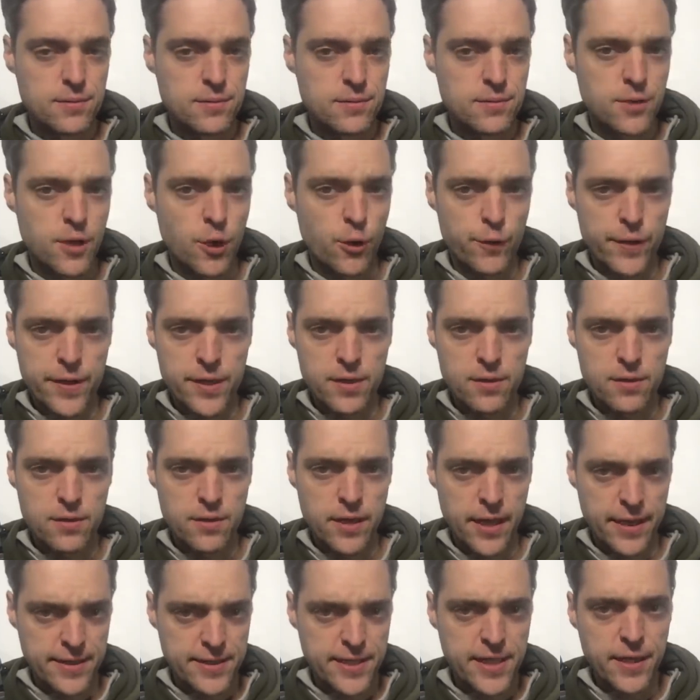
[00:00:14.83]
COVID
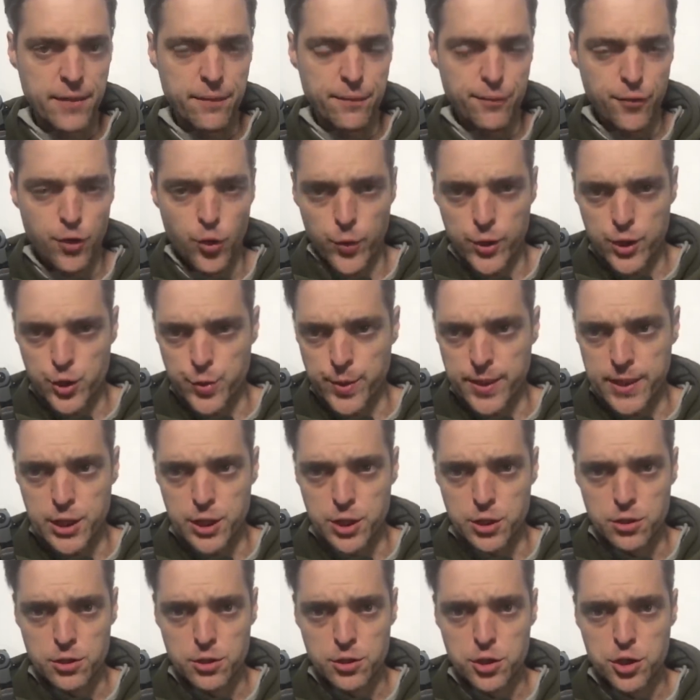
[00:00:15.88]
nineteen, for which
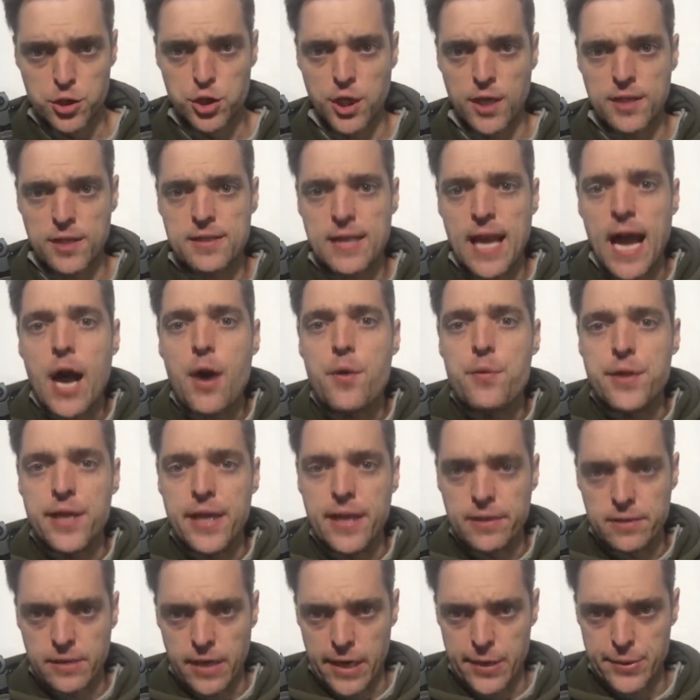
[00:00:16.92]
we shut down the
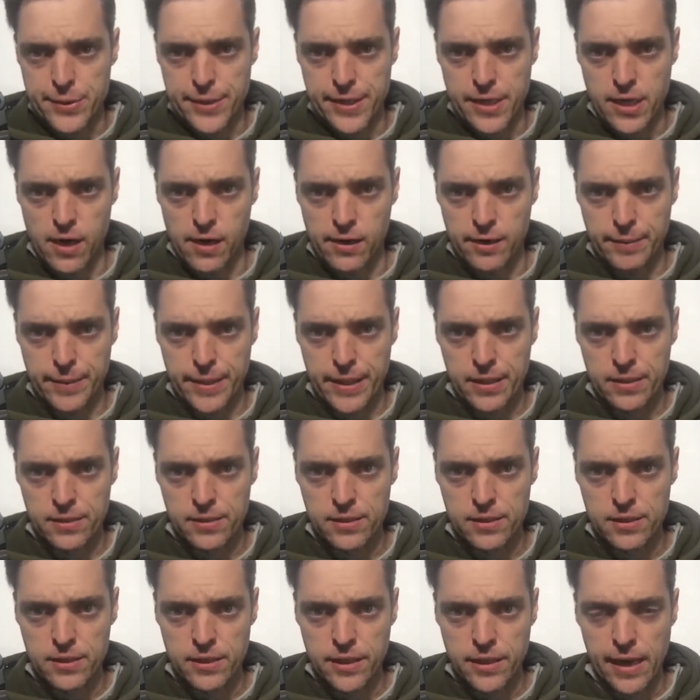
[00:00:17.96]
entire economy
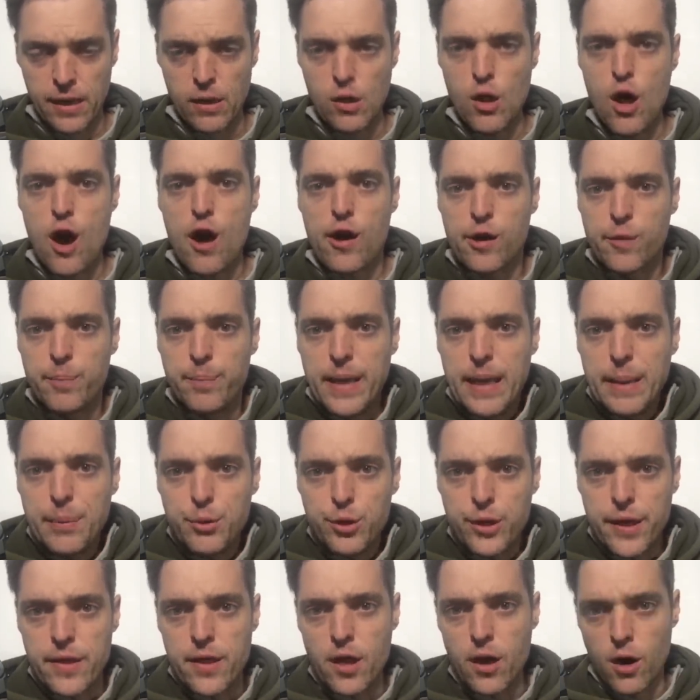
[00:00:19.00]
and locked
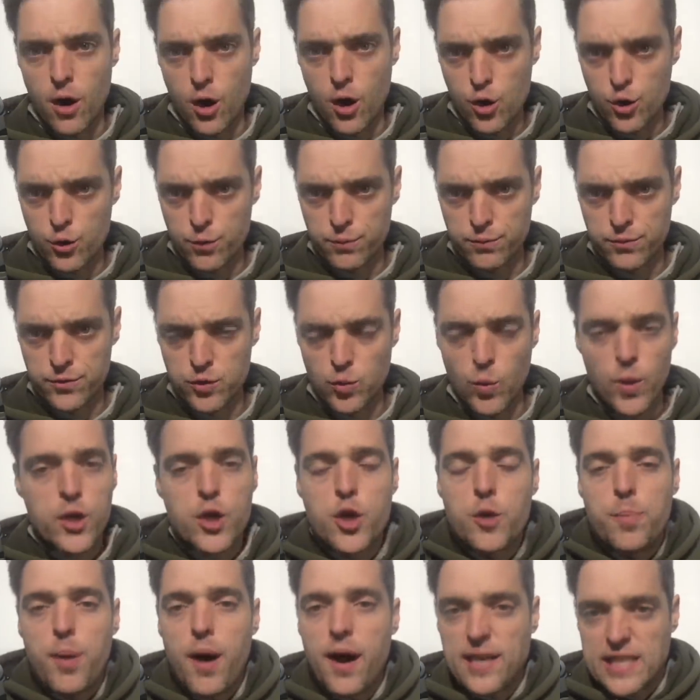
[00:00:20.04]
people in their homes. What
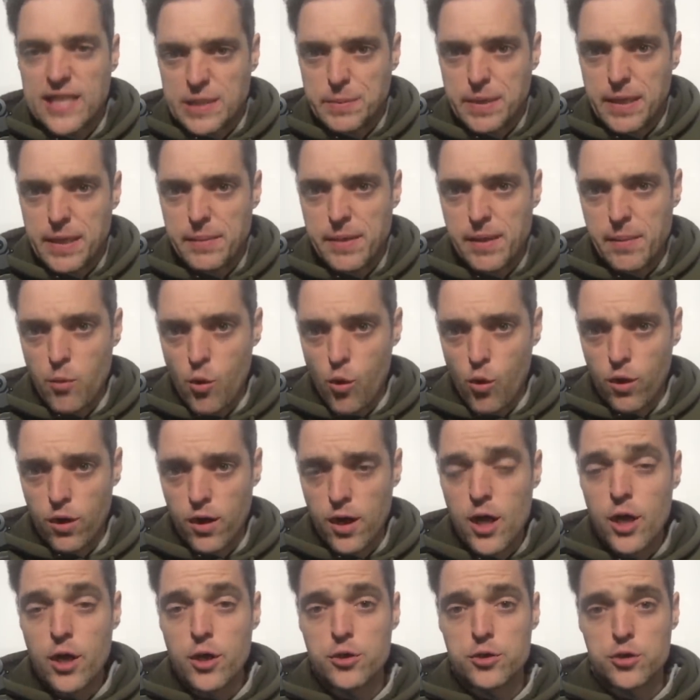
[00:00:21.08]
could possibly be more
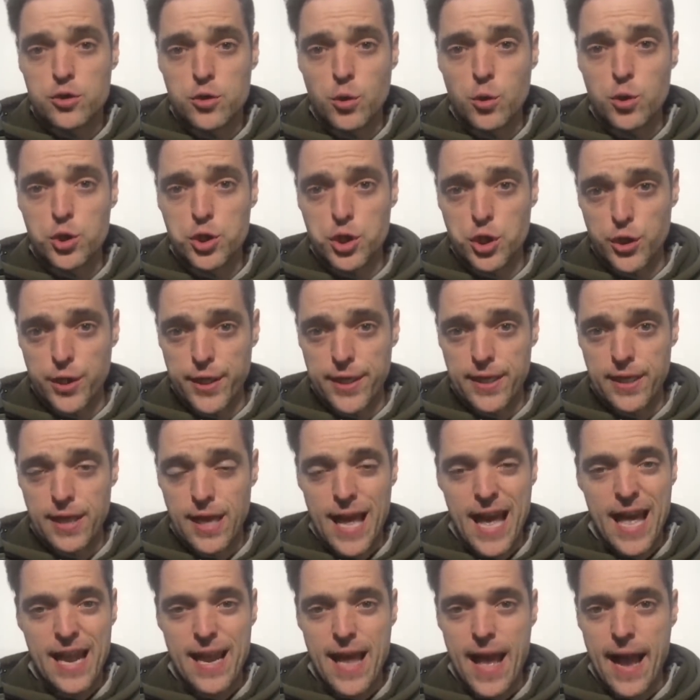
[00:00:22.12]
socially
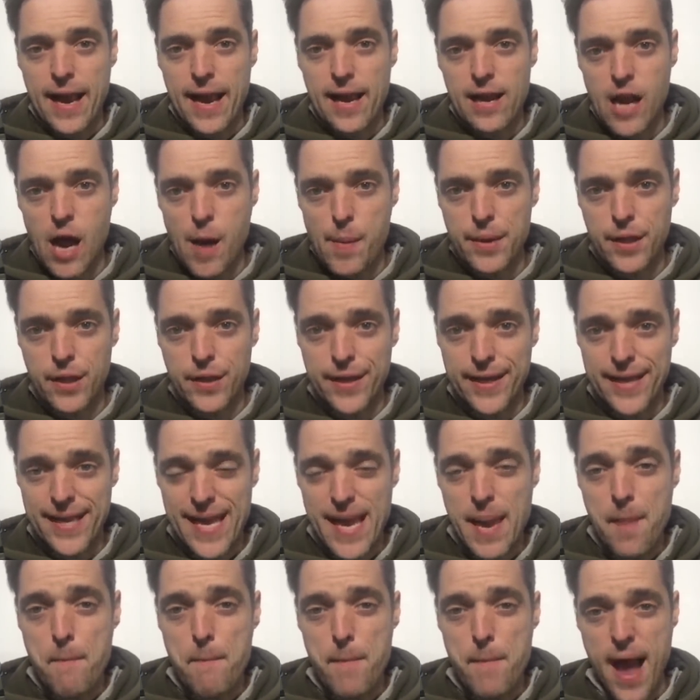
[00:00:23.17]
and economically
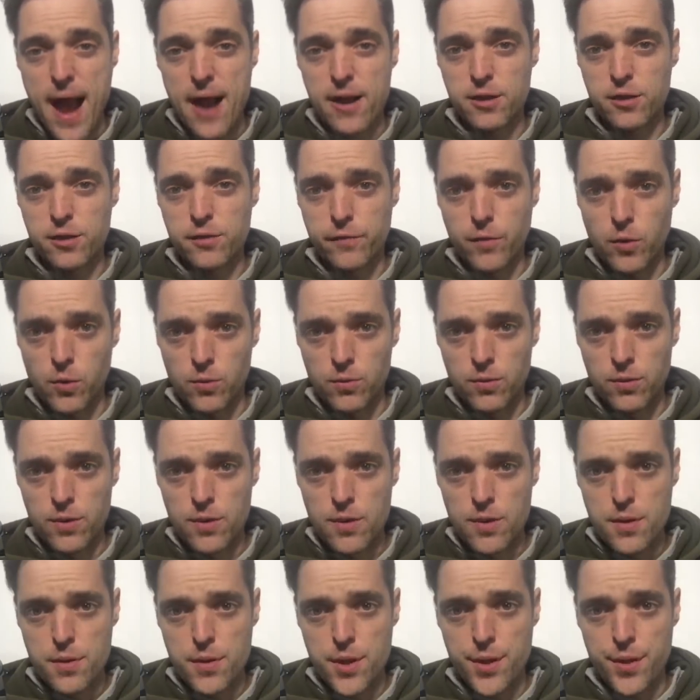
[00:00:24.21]
impactful
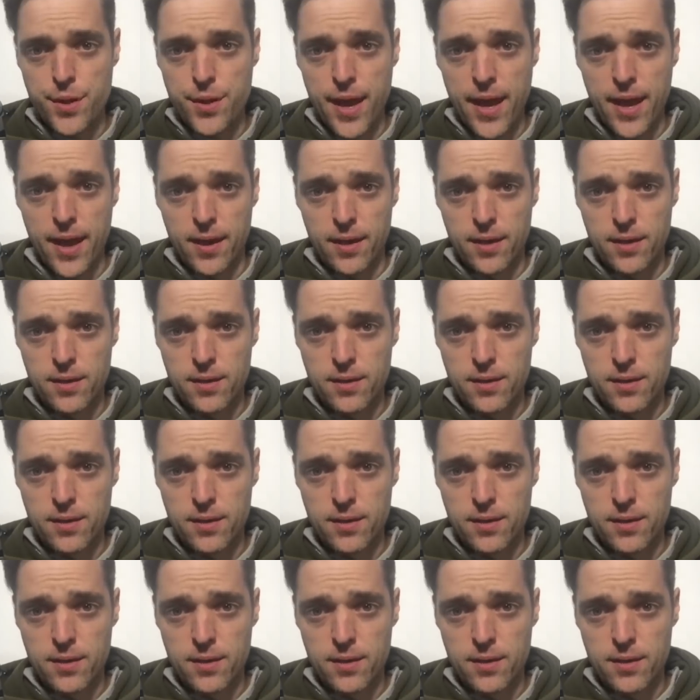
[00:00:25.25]
than that?